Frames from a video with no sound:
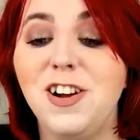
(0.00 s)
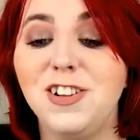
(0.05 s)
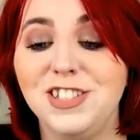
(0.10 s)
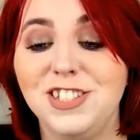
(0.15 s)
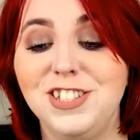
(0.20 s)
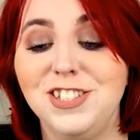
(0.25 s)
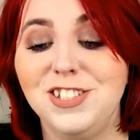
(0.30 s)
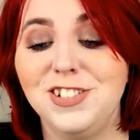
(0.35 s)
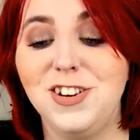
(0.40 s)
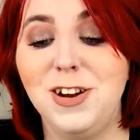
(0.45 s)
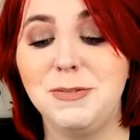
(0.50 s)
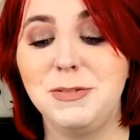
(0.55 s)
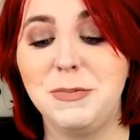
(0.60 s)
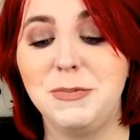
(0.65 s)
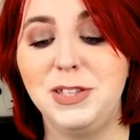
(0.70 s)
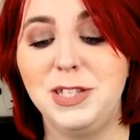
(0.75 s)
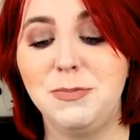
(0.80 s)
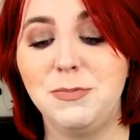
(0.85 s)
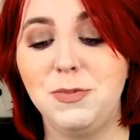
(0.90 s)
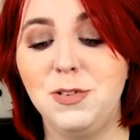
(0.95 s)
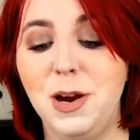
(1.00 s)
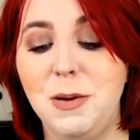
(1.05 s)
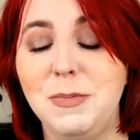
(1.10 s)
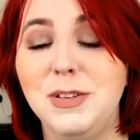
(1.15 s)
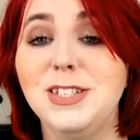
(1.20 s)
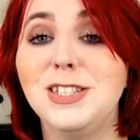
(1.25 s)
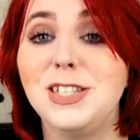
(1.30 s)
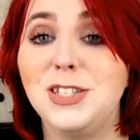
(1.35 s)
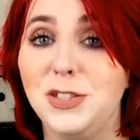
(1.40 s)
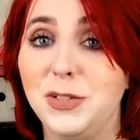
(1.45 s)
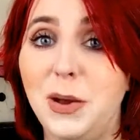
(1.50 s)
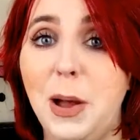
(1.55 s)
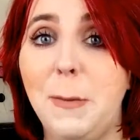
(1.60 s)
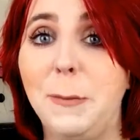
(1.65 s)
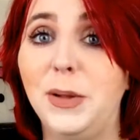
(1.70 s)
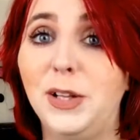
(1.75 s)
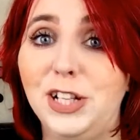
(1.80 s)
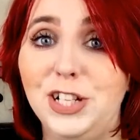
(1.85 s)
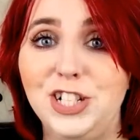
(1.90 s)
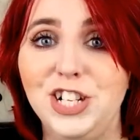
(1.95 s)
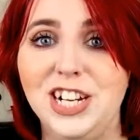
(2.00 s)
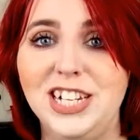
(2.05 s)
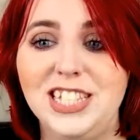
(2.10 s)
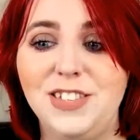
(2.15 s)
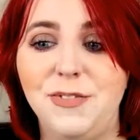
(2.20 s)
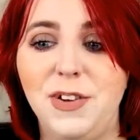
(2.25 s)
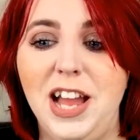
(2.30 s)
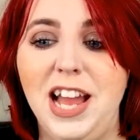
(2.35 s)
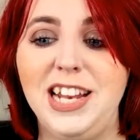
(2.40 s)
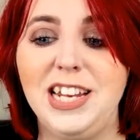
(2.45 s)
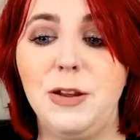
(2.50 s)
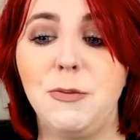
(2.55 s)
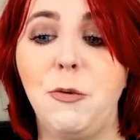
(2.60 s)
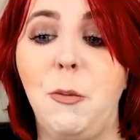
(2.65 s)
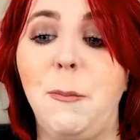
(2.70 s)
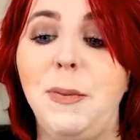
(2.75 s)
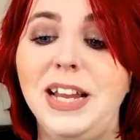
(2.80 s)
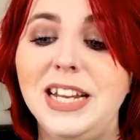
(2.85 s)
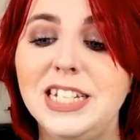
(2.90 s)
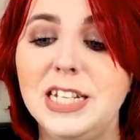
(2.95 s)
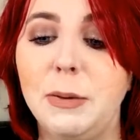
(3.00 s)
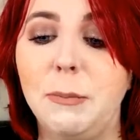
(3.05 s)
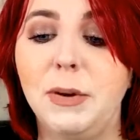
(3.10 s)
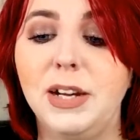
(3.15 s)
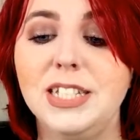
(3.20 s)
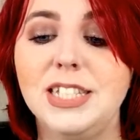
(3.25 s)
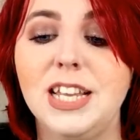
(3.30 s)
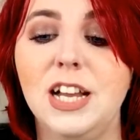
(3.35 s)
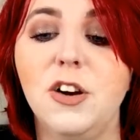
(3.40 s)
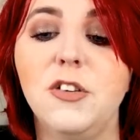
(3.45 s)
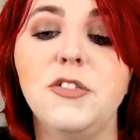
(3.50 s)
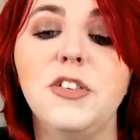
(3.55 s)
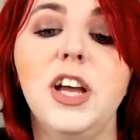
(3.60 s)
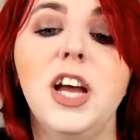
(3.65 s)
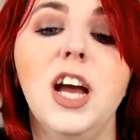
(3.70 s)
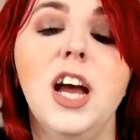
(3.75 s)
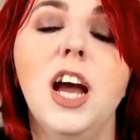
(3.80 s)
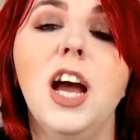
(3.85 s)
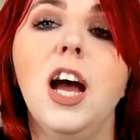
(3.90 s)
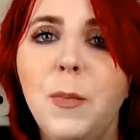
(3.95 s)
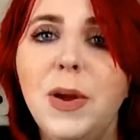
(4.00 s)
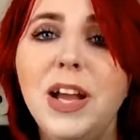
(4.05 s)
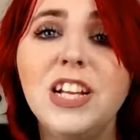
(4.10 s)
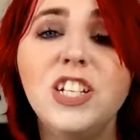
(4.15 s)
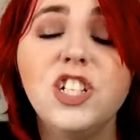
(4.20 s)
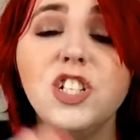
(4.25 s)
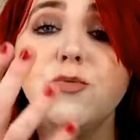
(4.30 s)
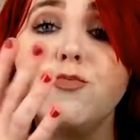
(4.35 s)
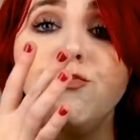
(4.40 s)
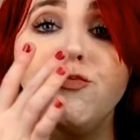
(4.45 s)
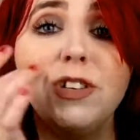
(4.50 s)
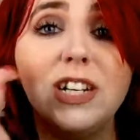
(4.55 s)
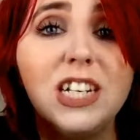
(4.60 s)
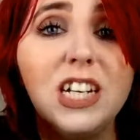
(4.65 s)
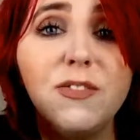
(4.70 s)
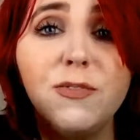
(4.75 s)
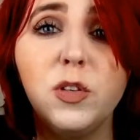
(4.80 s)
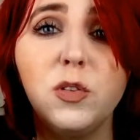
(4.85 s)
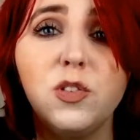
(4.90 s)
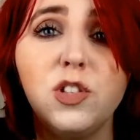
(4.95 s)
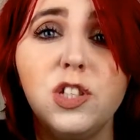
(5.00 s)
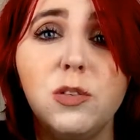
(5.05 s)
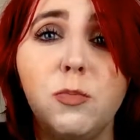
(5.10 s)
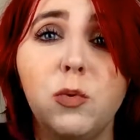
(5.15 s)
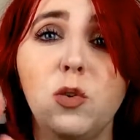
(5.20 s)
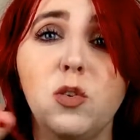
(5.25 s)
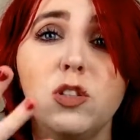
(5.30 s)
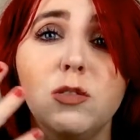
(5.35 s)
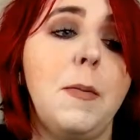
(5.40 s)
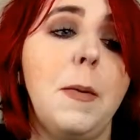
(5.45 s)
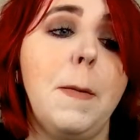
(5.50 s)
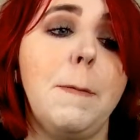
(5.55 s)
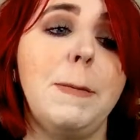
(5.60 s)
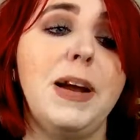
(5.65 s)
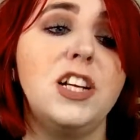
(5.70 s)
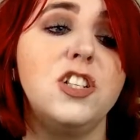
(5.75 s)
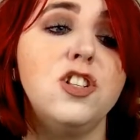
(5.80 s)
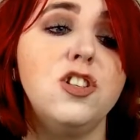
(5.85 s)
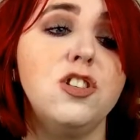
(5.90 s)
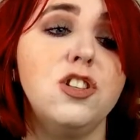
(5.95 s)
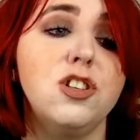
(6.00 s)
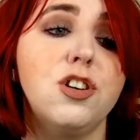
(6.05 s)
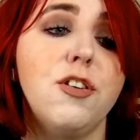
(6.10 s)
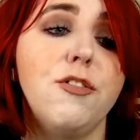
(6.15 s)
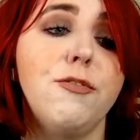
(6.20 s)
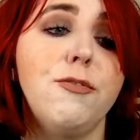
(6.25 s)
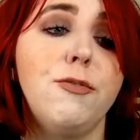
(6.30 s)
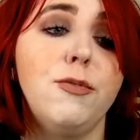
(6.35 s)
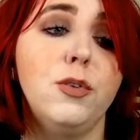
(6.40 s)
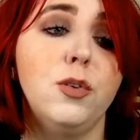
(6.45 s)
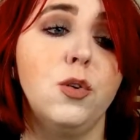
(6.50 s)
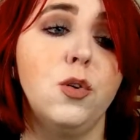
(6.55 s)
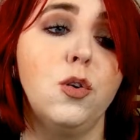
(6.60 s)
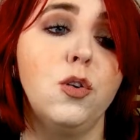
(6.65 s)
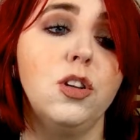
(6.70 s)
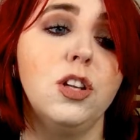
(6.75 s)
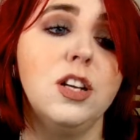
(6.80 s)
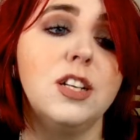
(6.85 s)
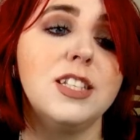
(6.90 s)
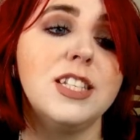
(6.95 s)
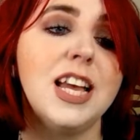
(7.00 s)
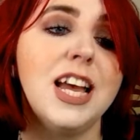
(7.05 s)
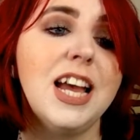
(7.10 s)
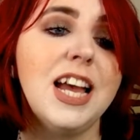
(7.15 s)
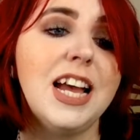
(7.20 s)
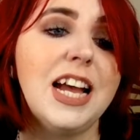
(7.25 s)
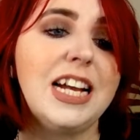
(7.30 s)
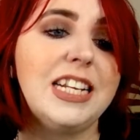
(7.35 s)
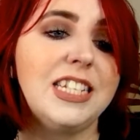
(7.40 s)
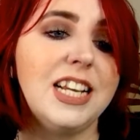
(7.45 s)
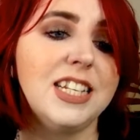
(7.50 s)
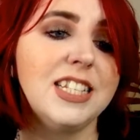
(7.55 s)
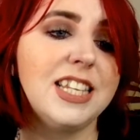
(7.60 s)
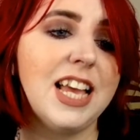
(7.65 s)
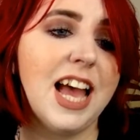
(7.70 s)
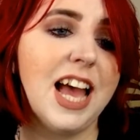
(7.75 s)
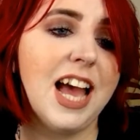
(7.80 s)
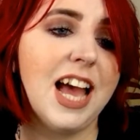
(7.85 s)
really hard to describe some of these primers, so I apologise if I end up repeating myself. But it just really fills in the pores, makes you look flawless. It does